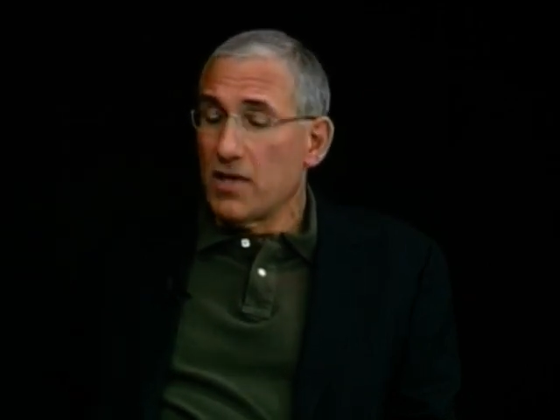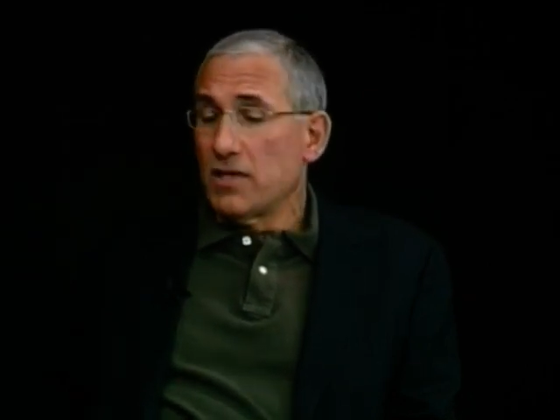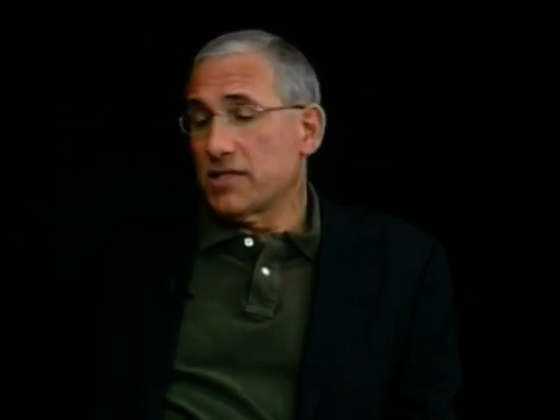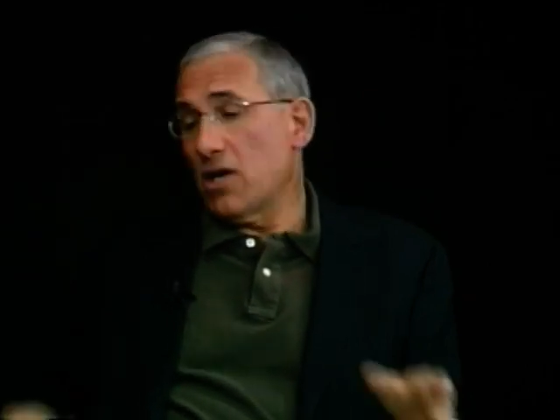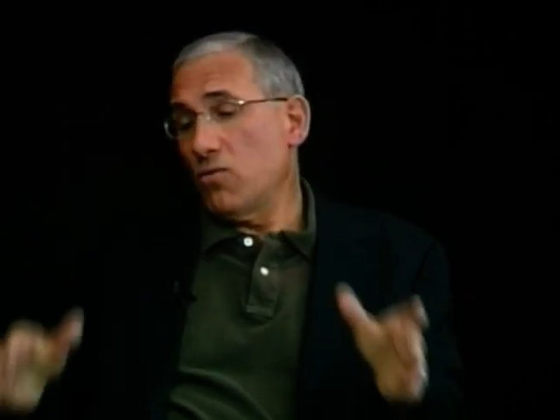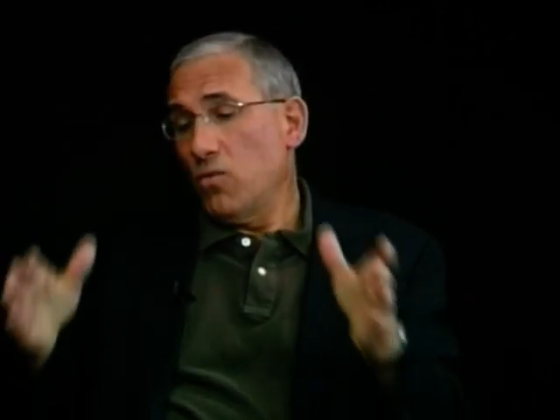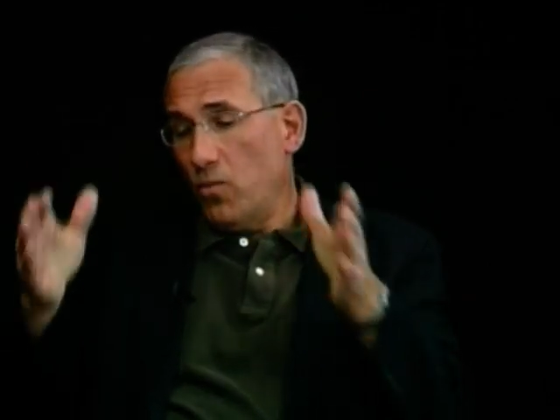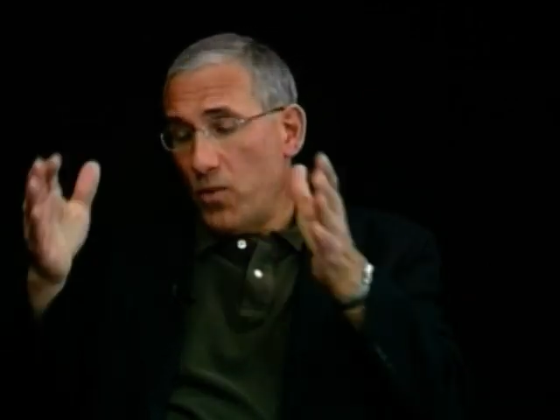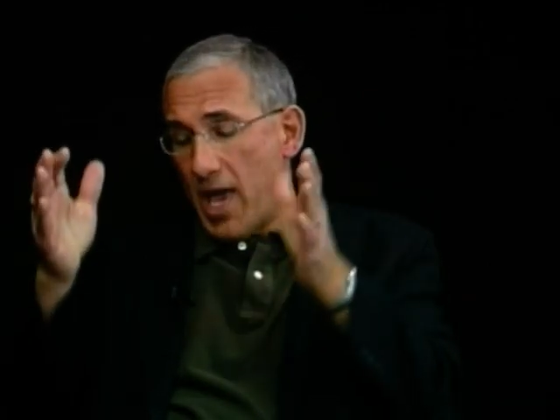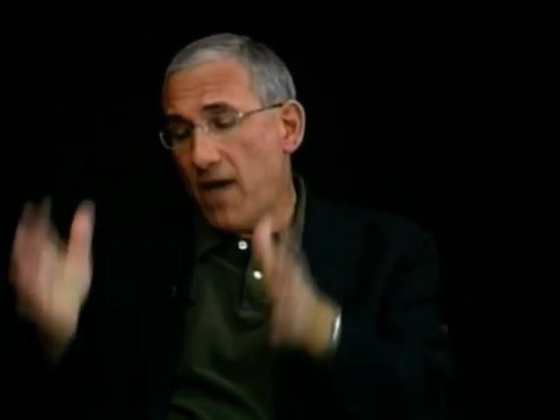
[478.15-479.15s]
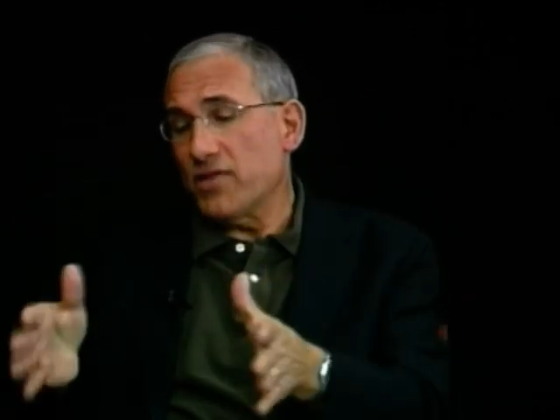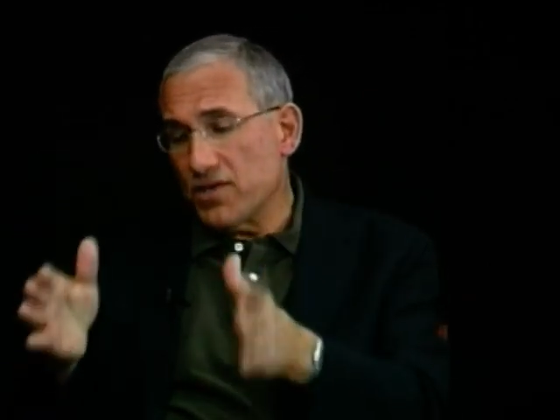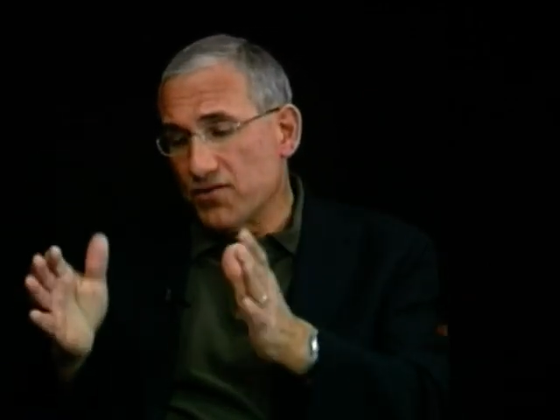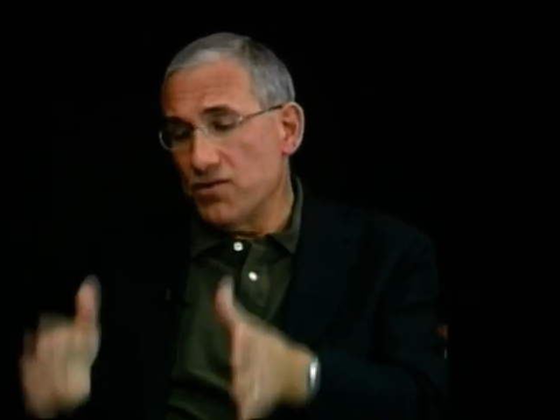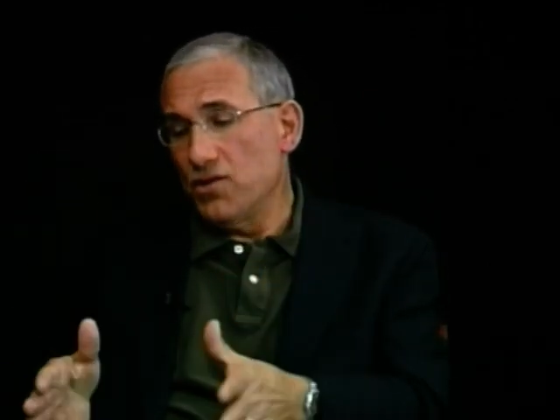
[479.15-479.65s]
So we have
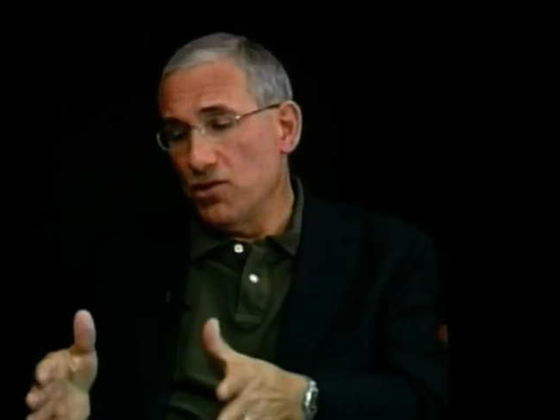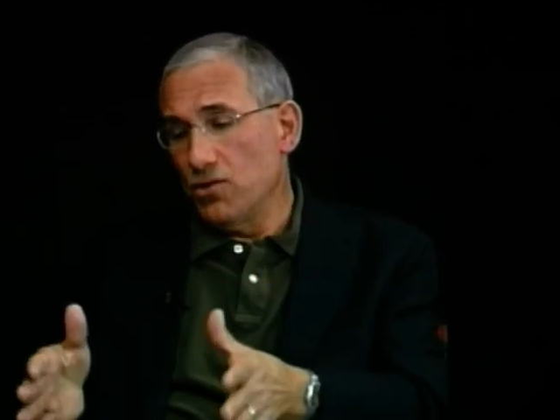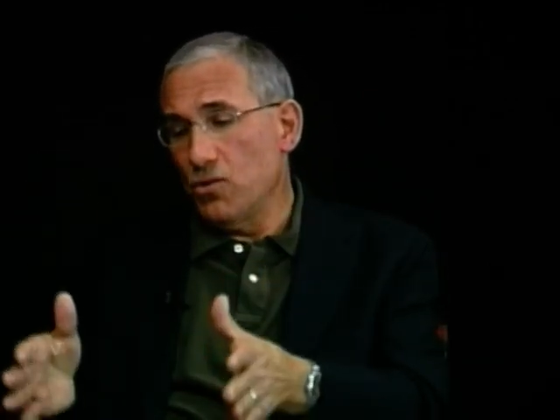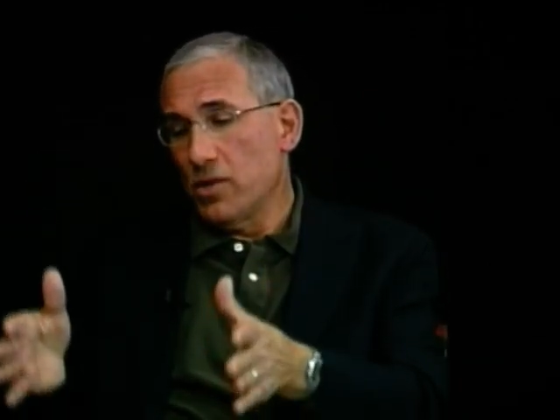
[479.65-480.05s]
this new